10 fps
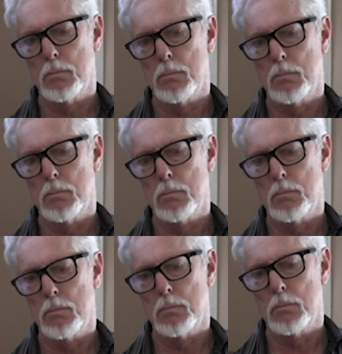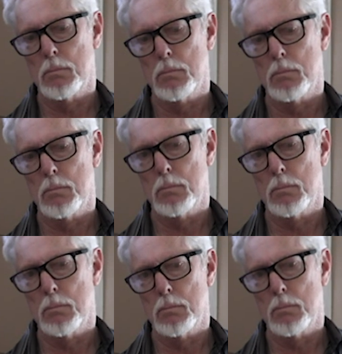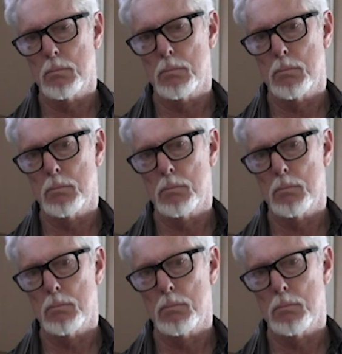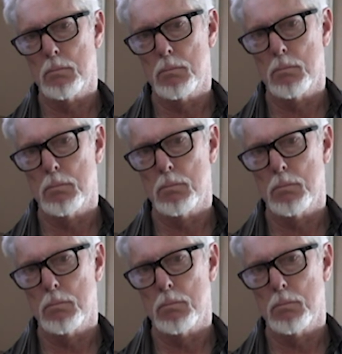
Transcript: (silent)